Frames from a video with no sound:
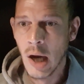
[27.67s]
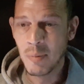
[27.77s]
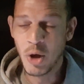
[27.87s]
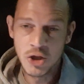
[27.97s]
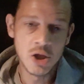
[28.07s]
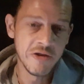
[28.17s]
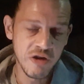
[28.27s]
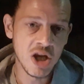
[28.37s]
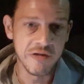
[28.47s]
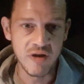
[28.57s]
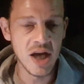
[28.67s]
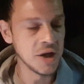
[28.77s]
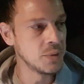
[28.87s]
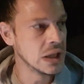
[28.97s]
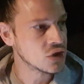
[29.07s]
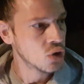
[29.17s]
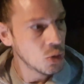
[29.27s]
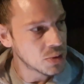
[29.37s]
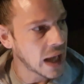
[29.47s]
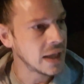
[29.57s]
I personally think Ethereum needs an
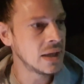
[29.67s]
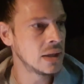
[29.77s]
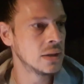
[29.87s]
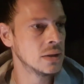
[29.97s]
update